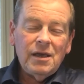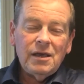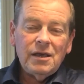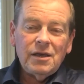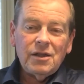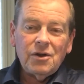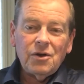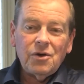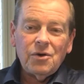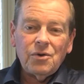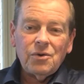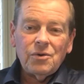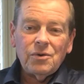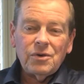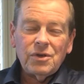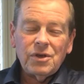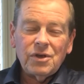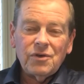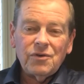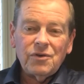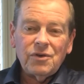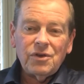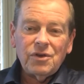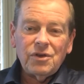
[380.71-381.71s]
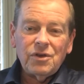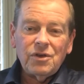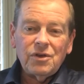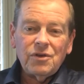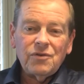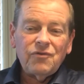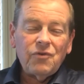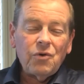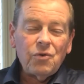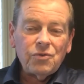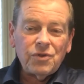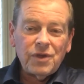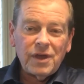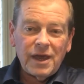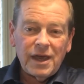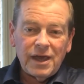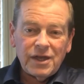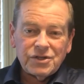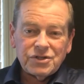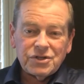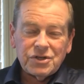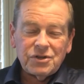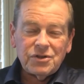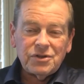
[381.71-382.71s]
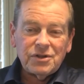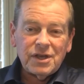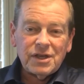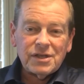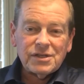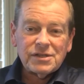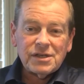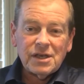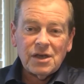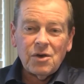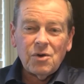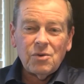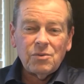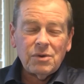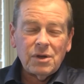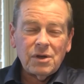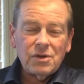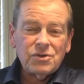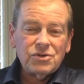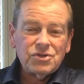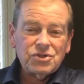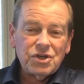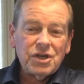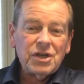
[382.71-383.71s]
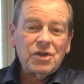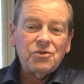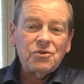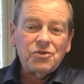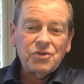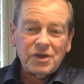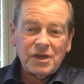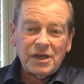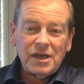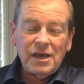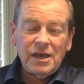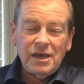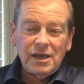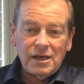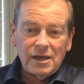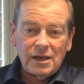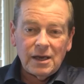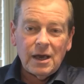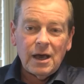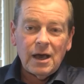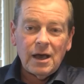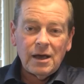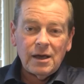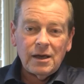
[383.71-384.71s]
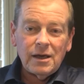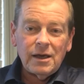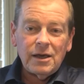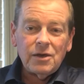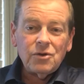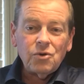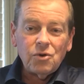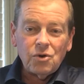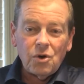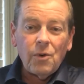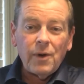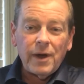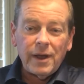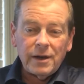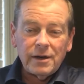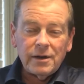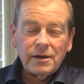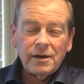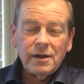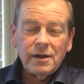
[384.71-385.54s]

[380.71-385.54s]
You know, you phone the agent and they say, oh, well, jiggle the key, it'll go